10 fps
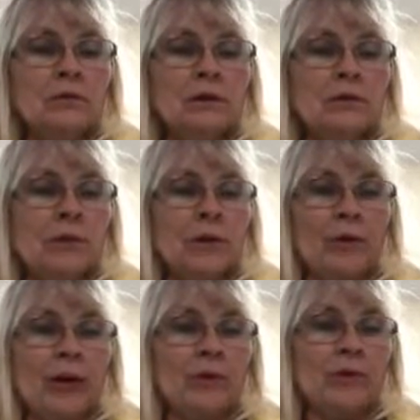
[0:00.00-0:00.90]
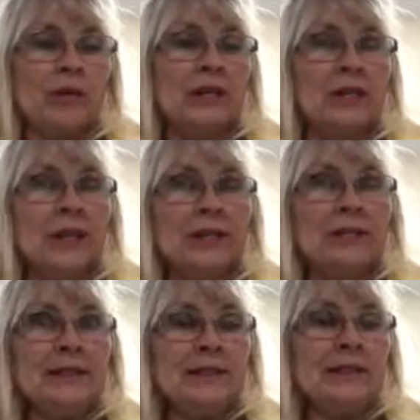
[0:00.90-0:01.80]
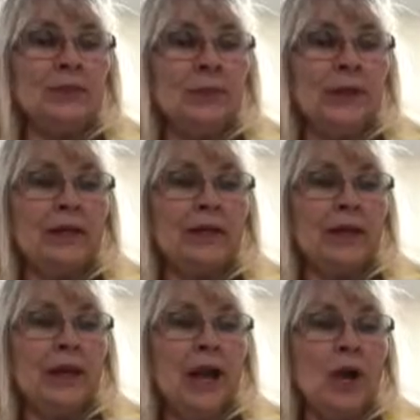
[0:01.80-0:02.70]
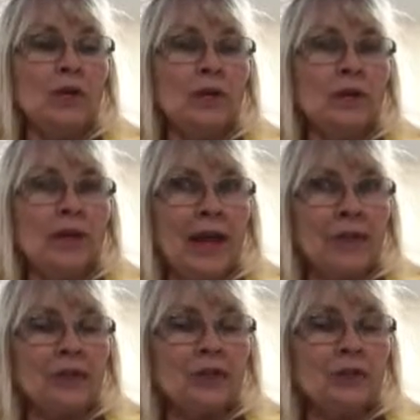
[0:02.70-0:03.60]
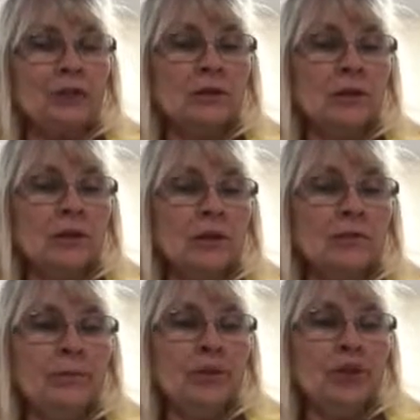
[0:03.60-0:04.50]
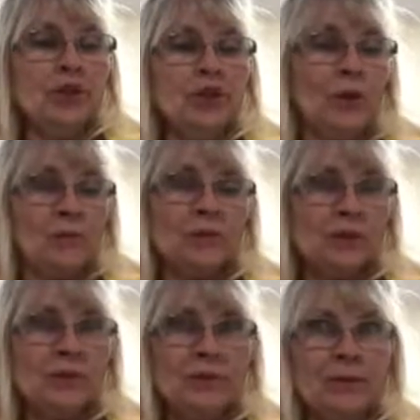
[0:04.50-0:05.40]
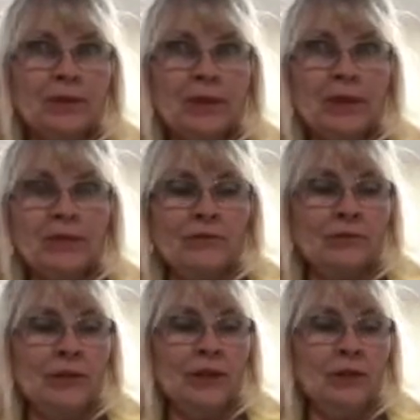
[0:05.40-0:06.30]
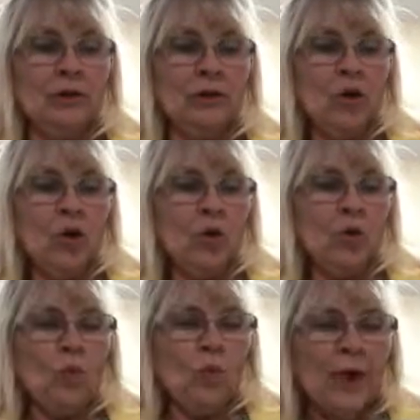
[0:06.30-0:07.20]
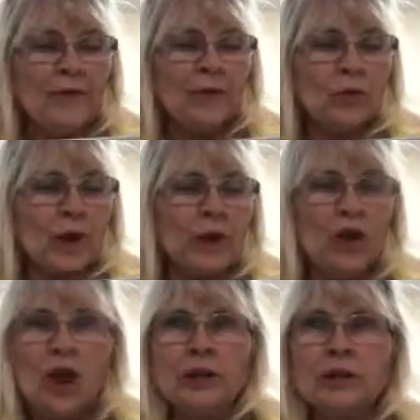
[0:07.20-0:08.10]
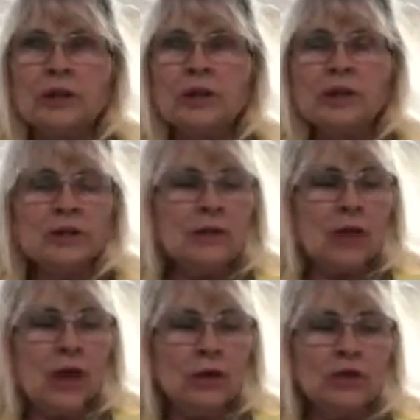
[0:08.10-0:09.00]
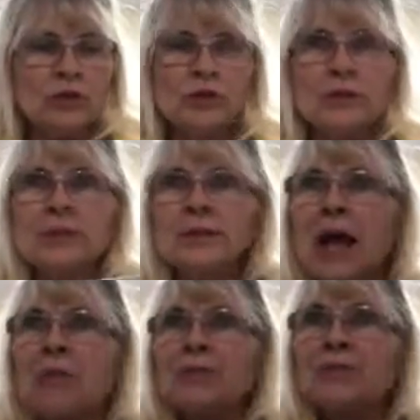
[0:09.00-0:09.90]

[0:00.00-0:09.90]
Mr. McGregor was on his hands and knees planting out young cabbages. But he jumped up and ran after Peter, waving a rake and calling out, "Stop,